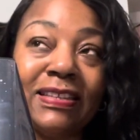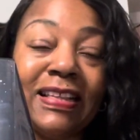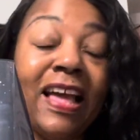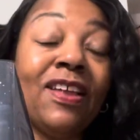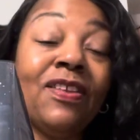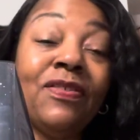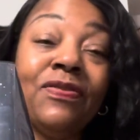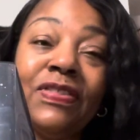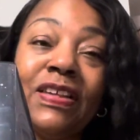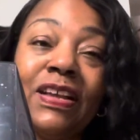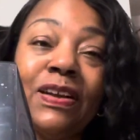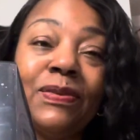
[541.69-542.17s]
I
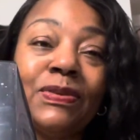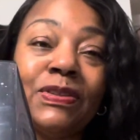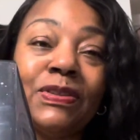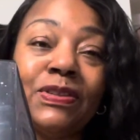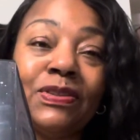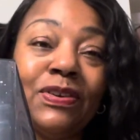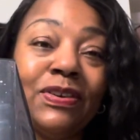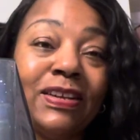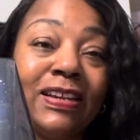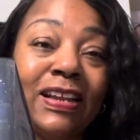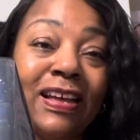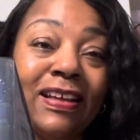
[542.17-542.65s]
don't think it was
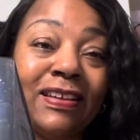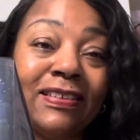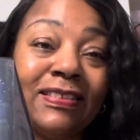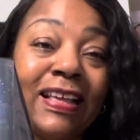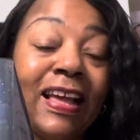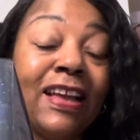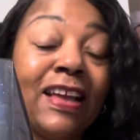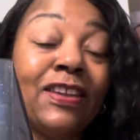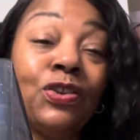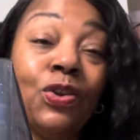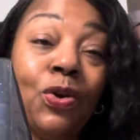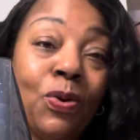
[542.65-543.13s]
$30.
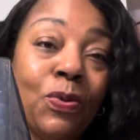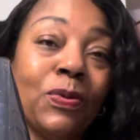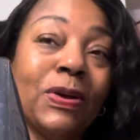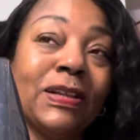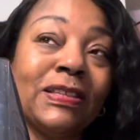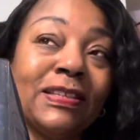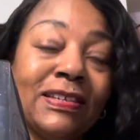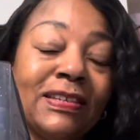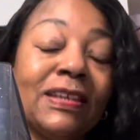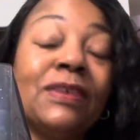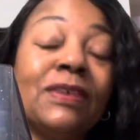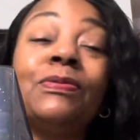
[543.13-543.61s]
I know it
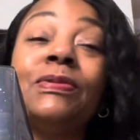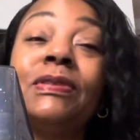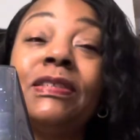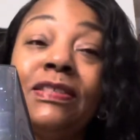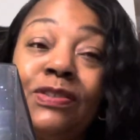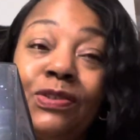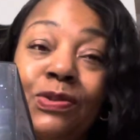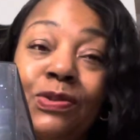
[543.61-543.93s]
wasn't. It was in the